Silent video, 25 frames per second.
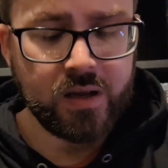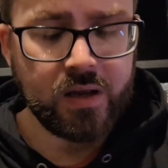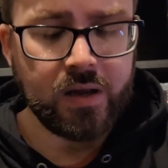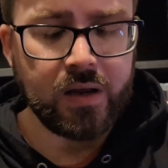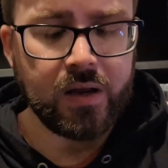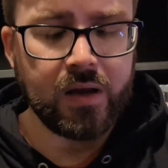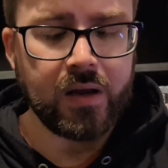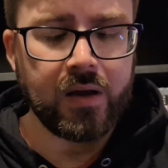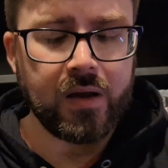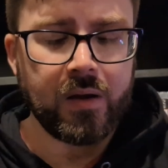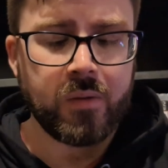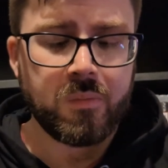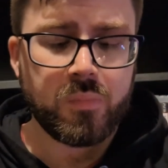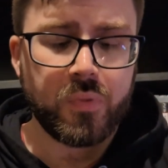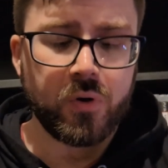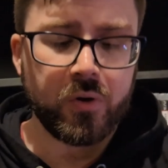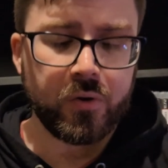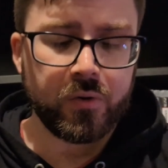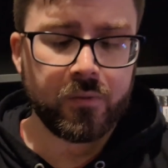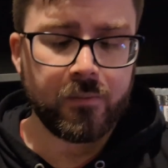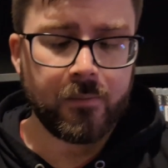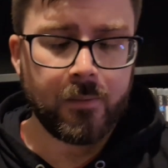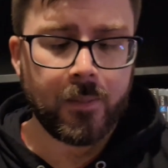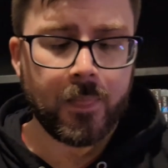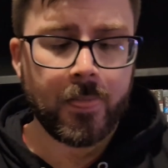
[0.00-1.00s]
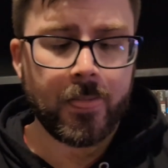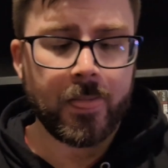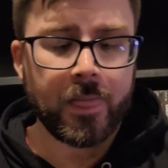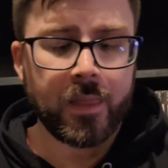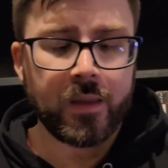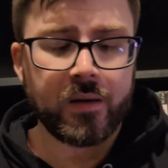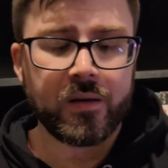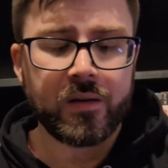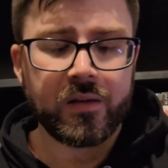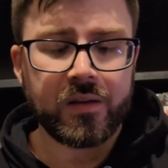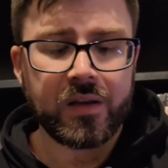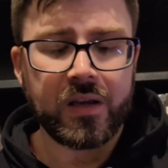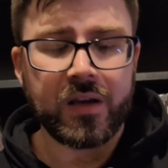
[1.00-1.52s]
But
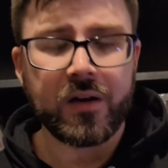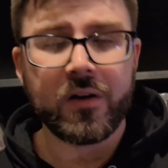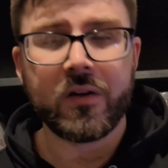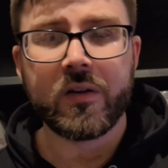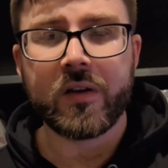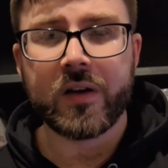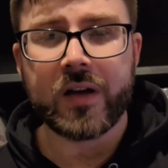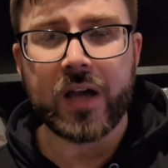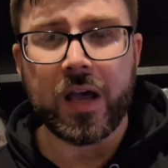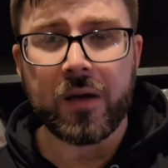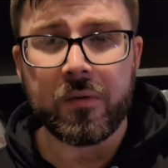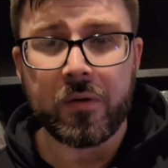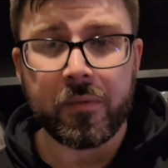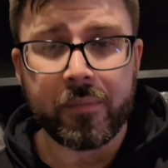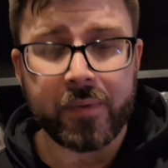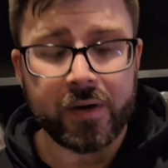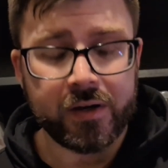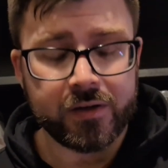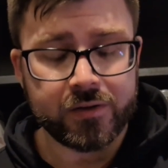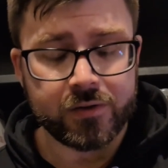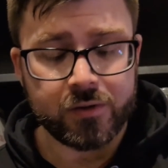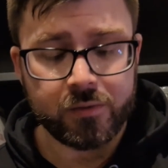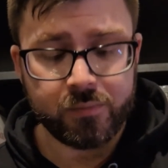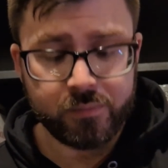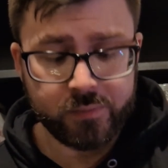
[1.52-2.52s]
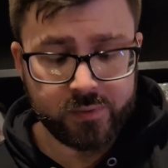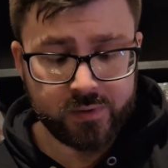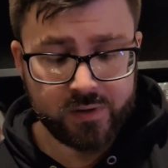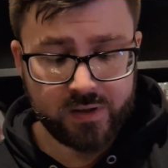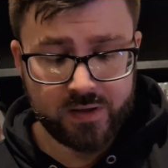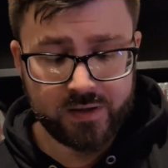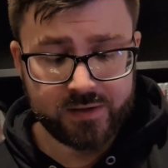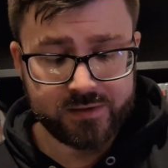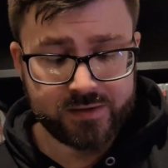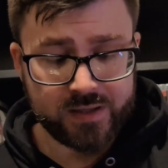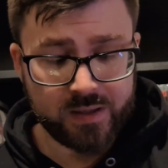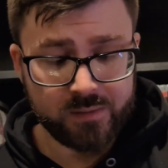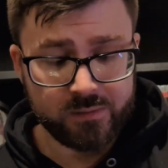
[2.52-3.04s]
the other game I picked up
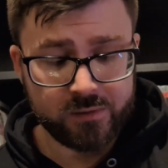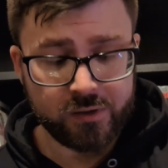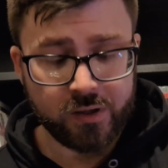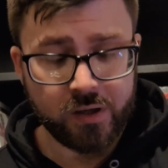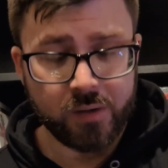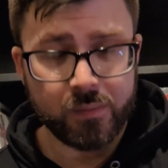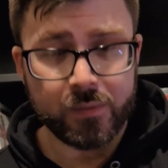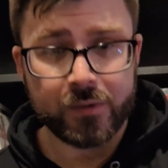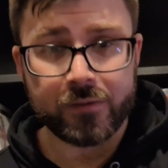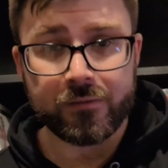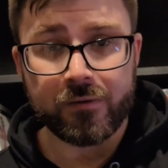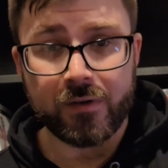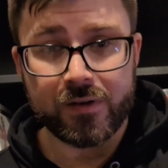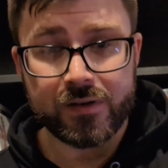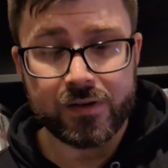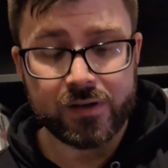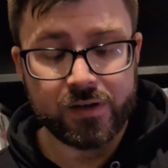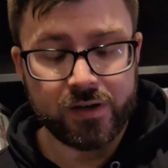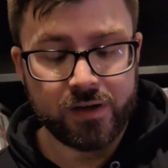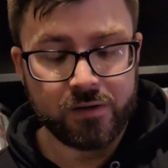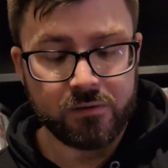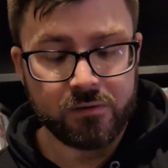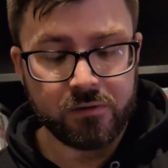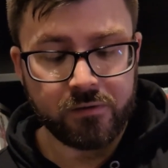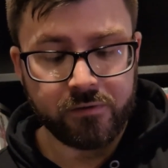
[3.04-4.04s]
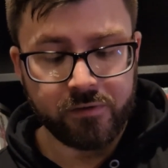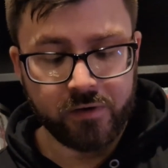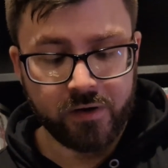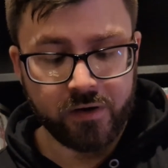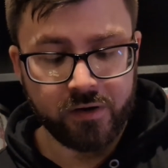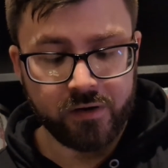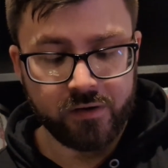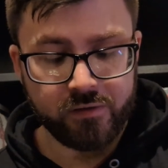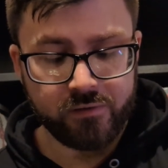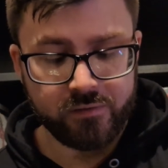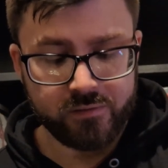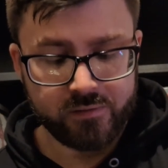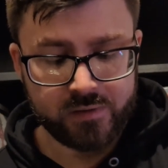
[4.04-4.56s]
at the same time as Resident Evil
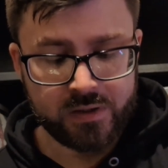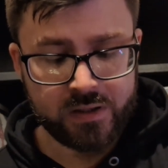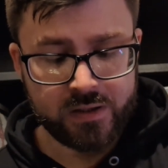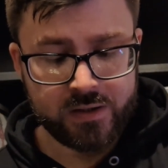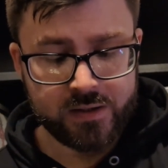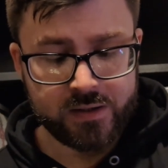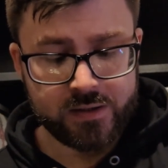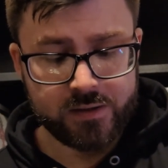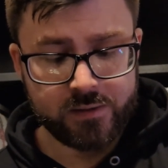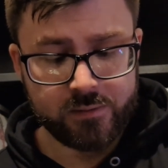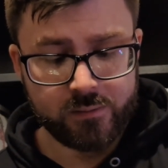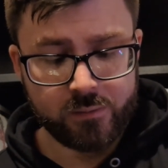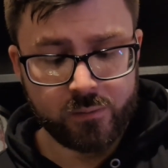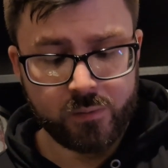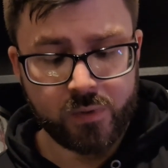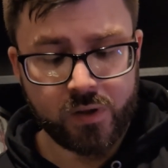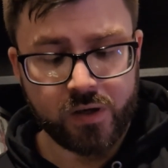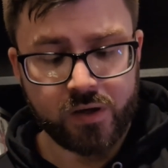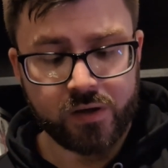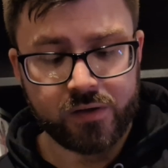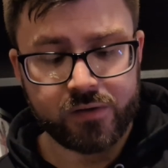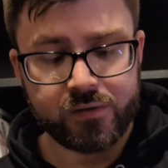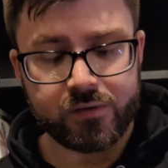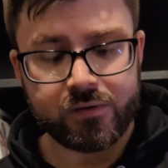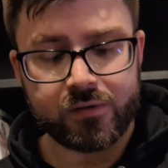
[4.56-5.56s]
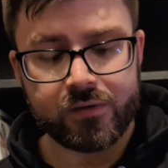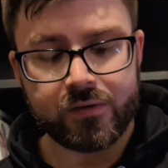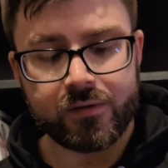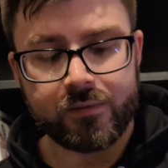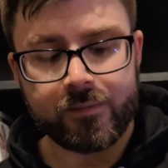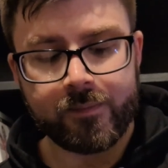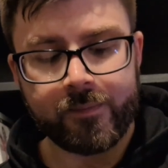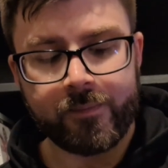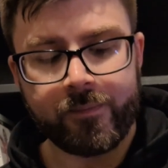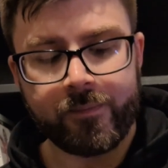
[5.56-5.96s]
5 was